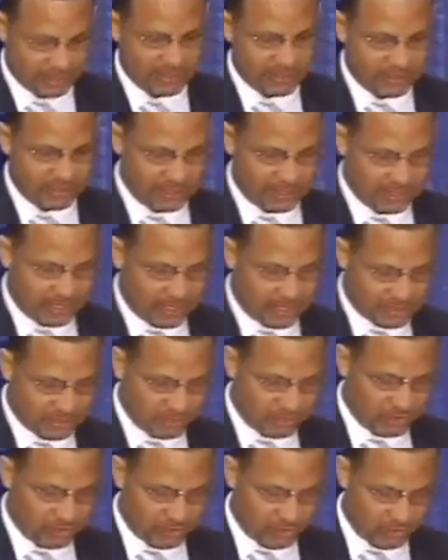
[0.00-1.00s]
that the state
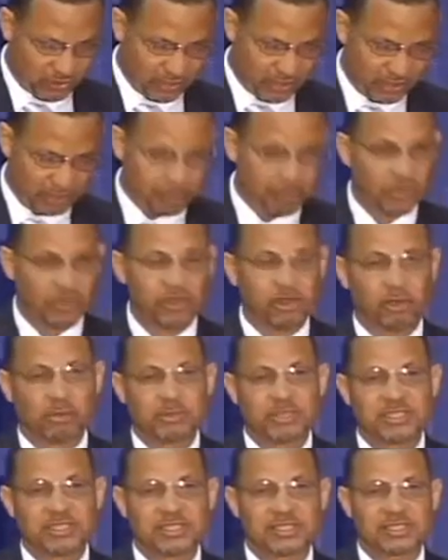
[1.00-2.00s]
has to ensure that
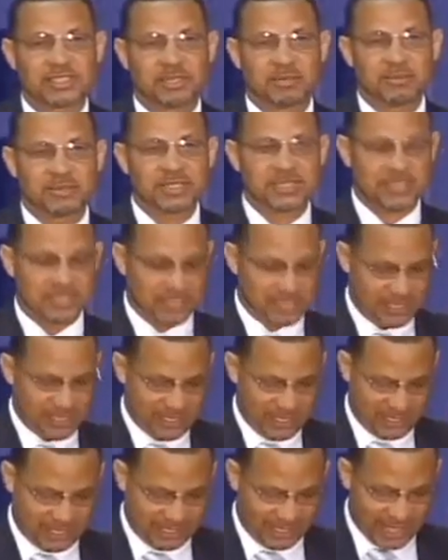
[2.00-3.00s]
procurement systems
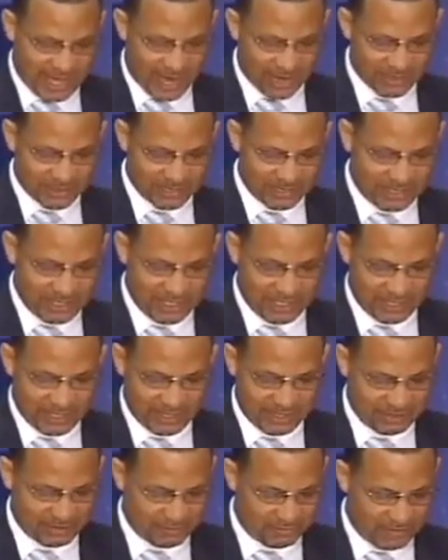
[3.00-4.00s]

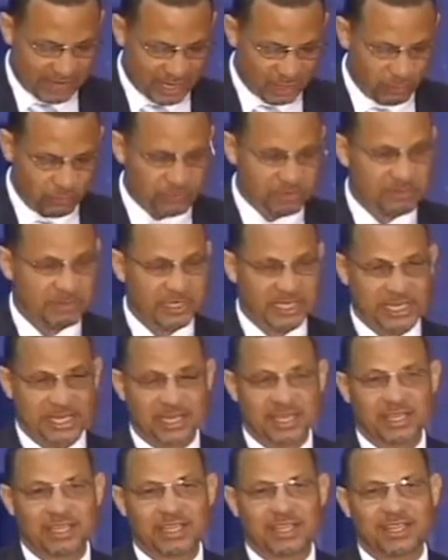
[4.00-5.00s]
guarantee value for
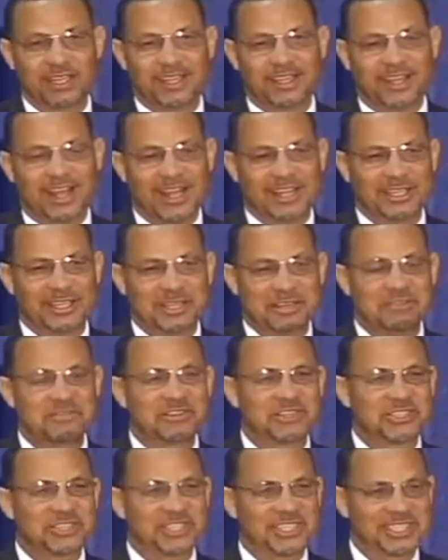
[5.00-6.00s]
money and an
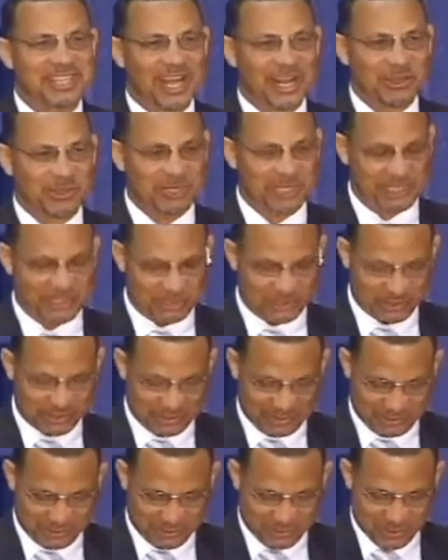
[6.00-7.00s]
efficient
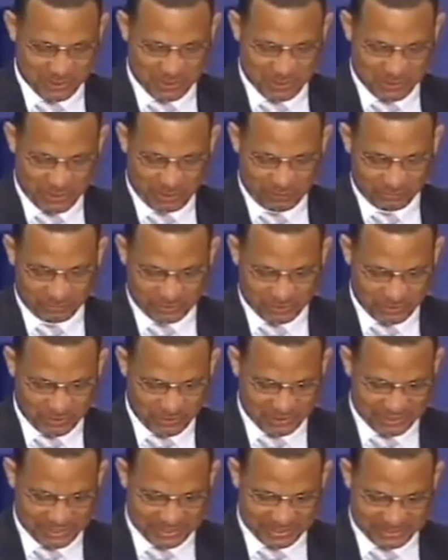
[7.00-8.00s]
allocation of
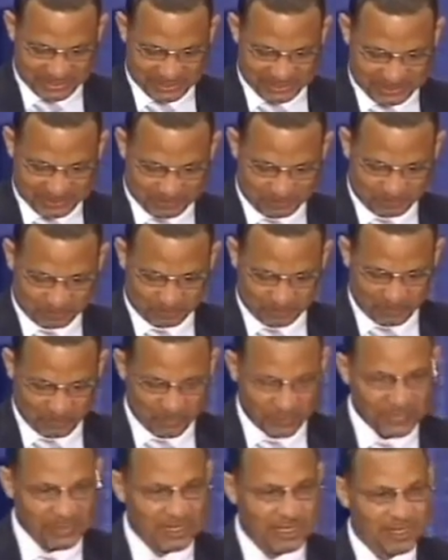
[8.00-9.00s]
resources.
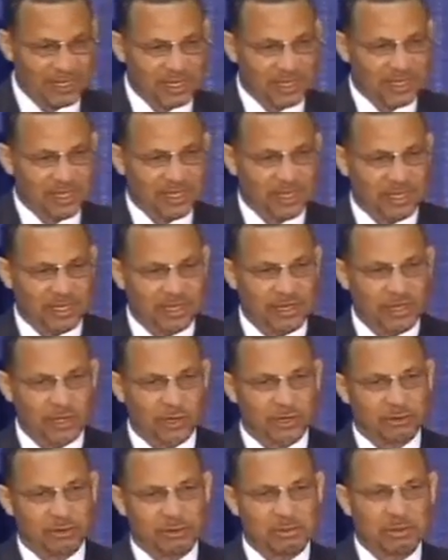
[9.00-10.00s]
The
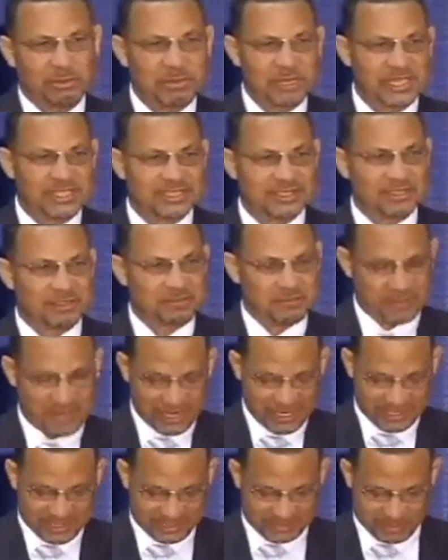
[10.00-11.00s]
Honorable Minister of
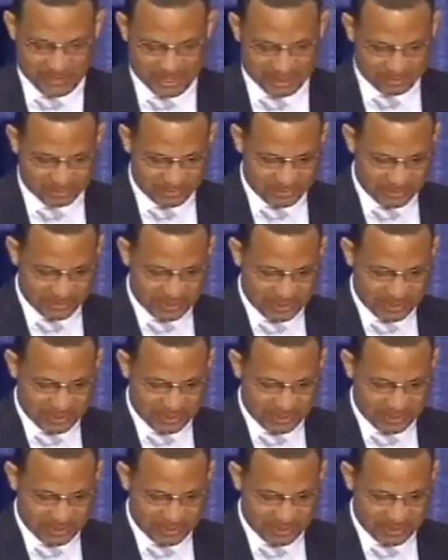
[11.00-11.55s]
Finance, Madam